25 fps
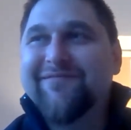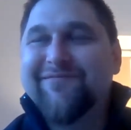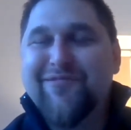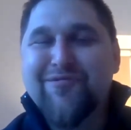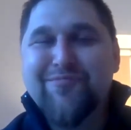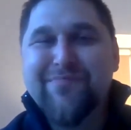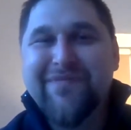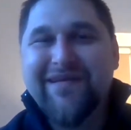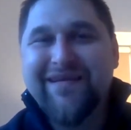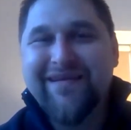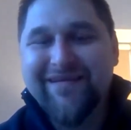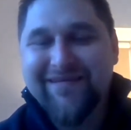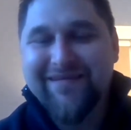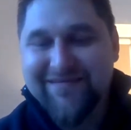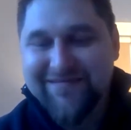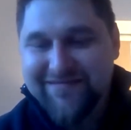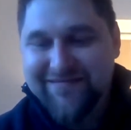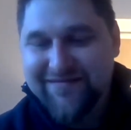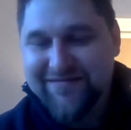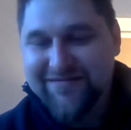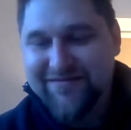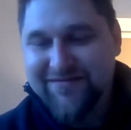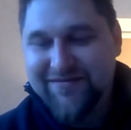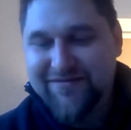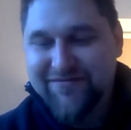for me
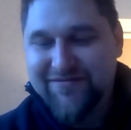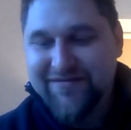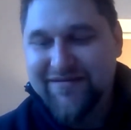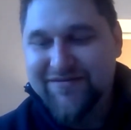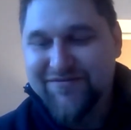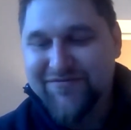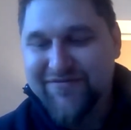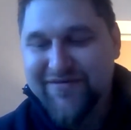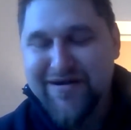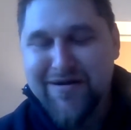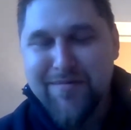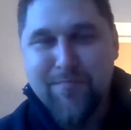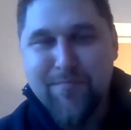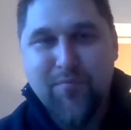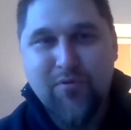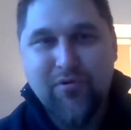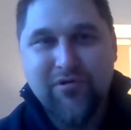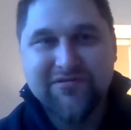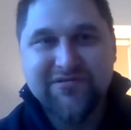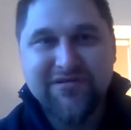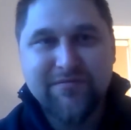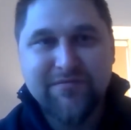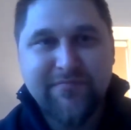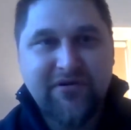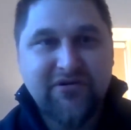it's very
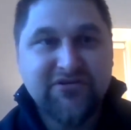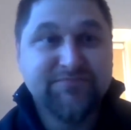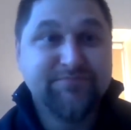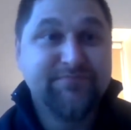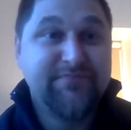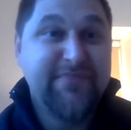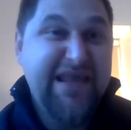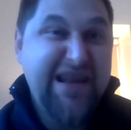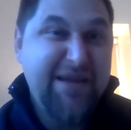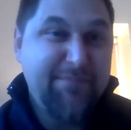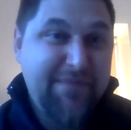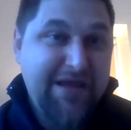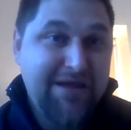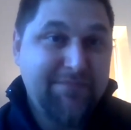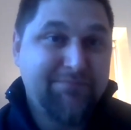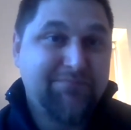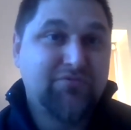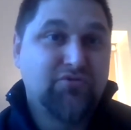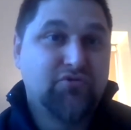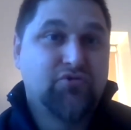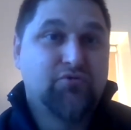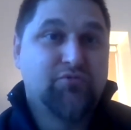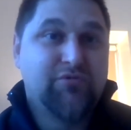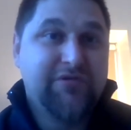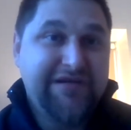important, because many
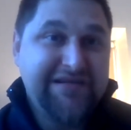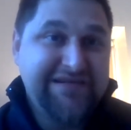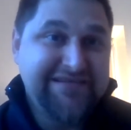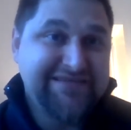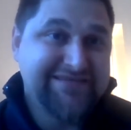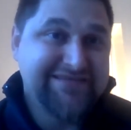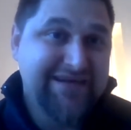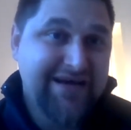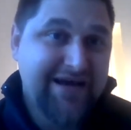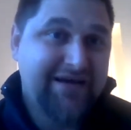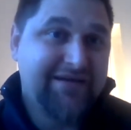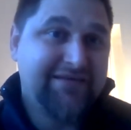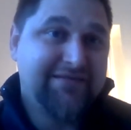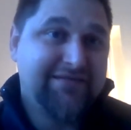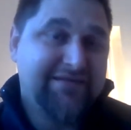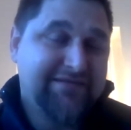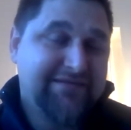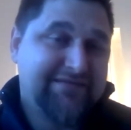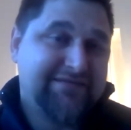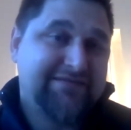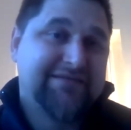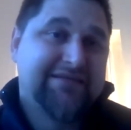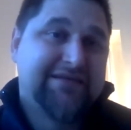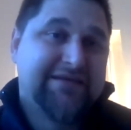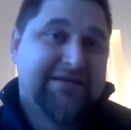people who were inside
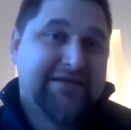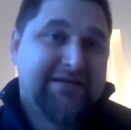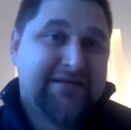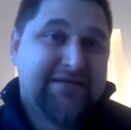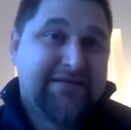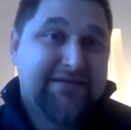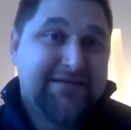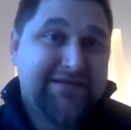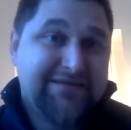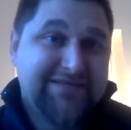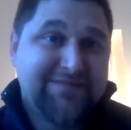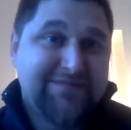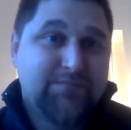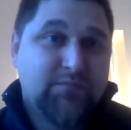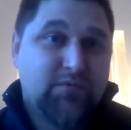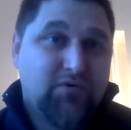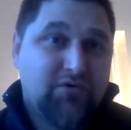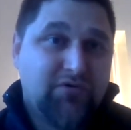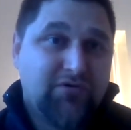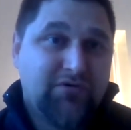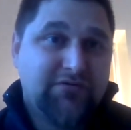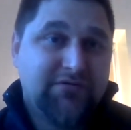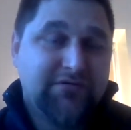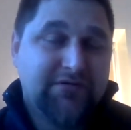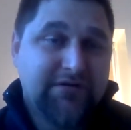this
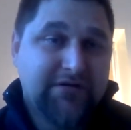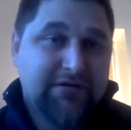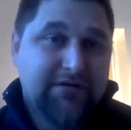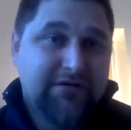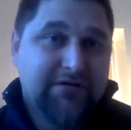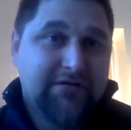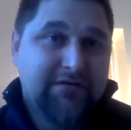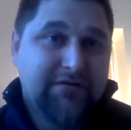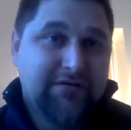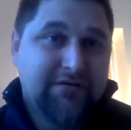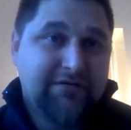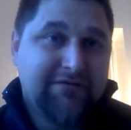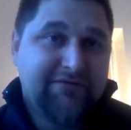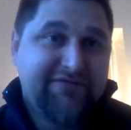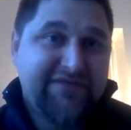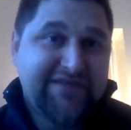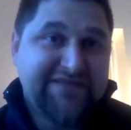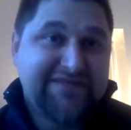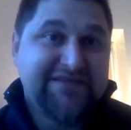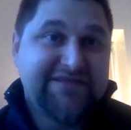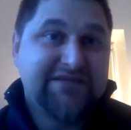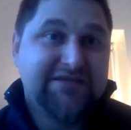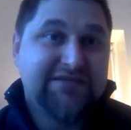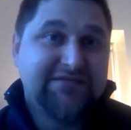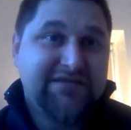small
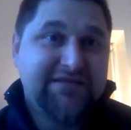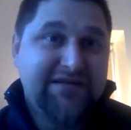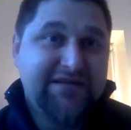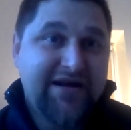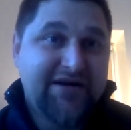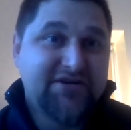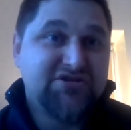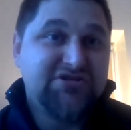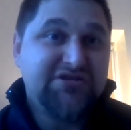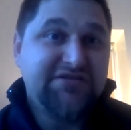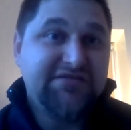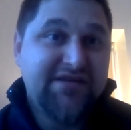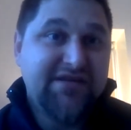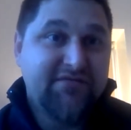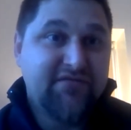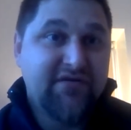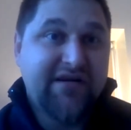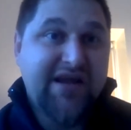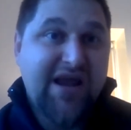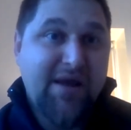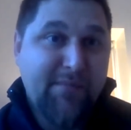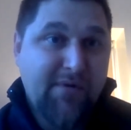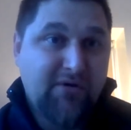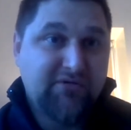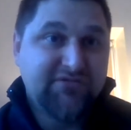facility actually never
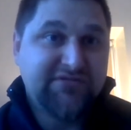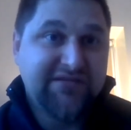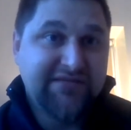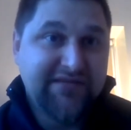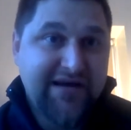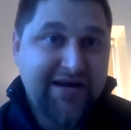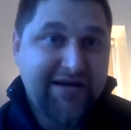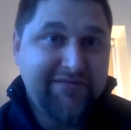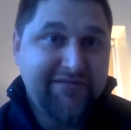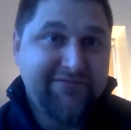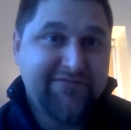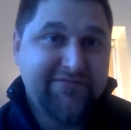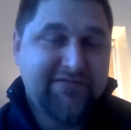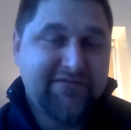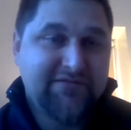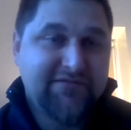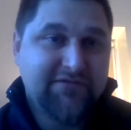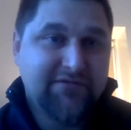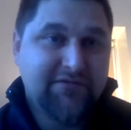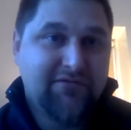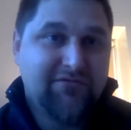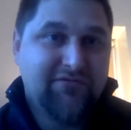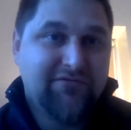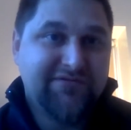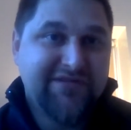came out alive.
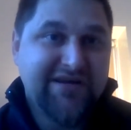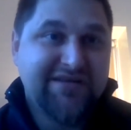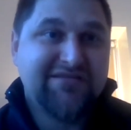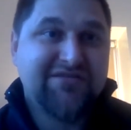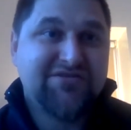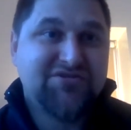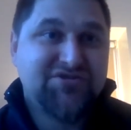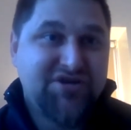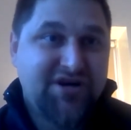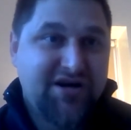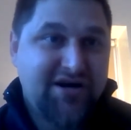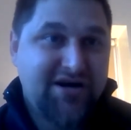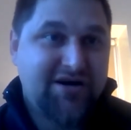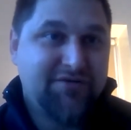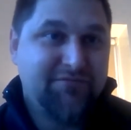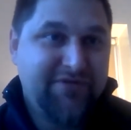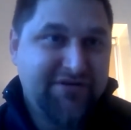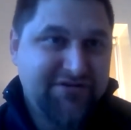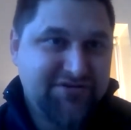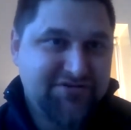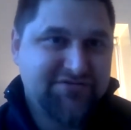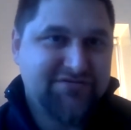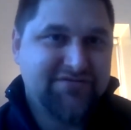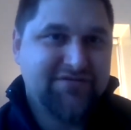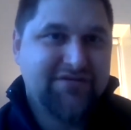So that chair
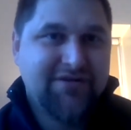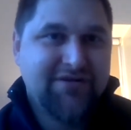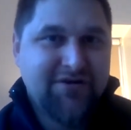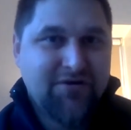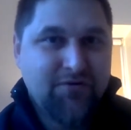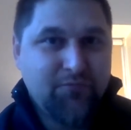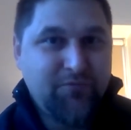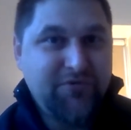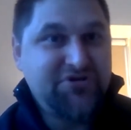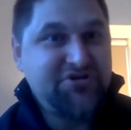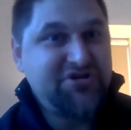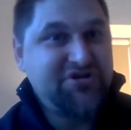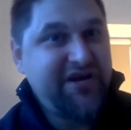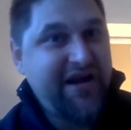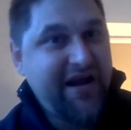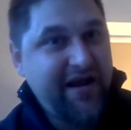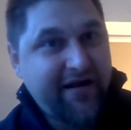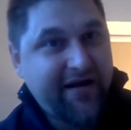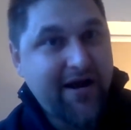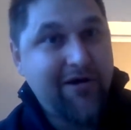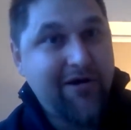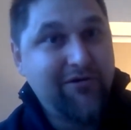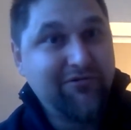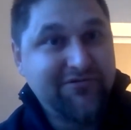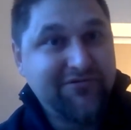which he
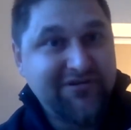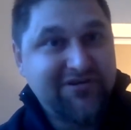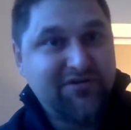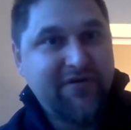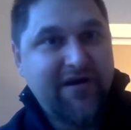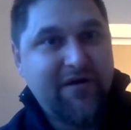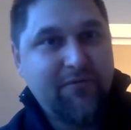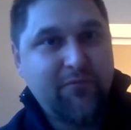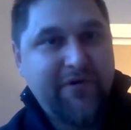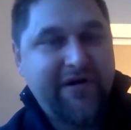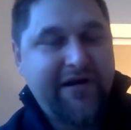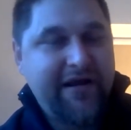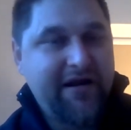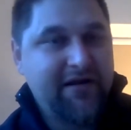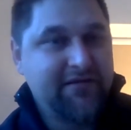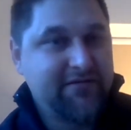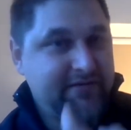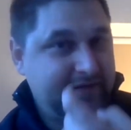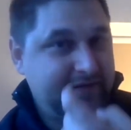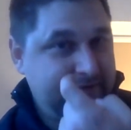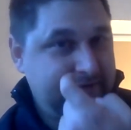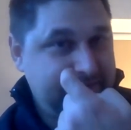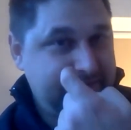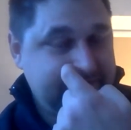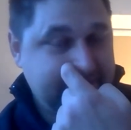encountered, and when he
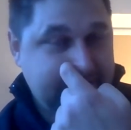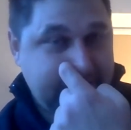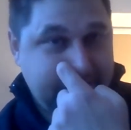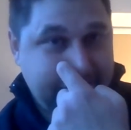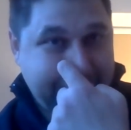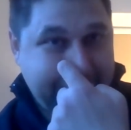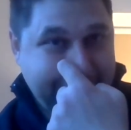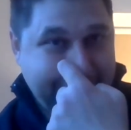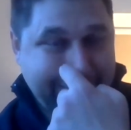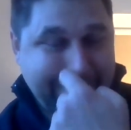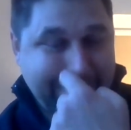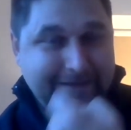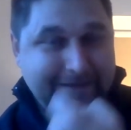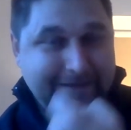entered inside